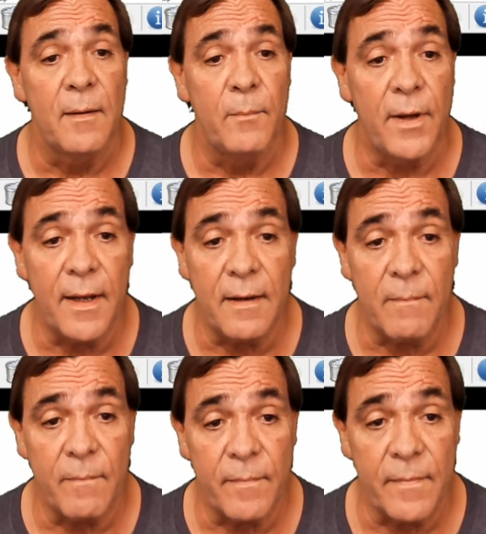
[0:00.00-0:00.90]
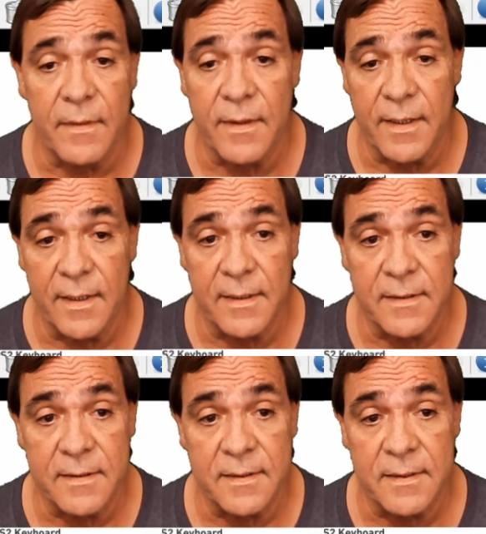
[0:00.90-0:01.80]
But
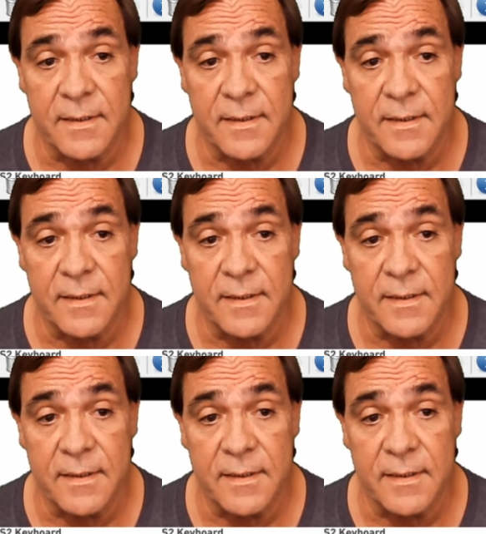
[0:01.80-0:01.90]
these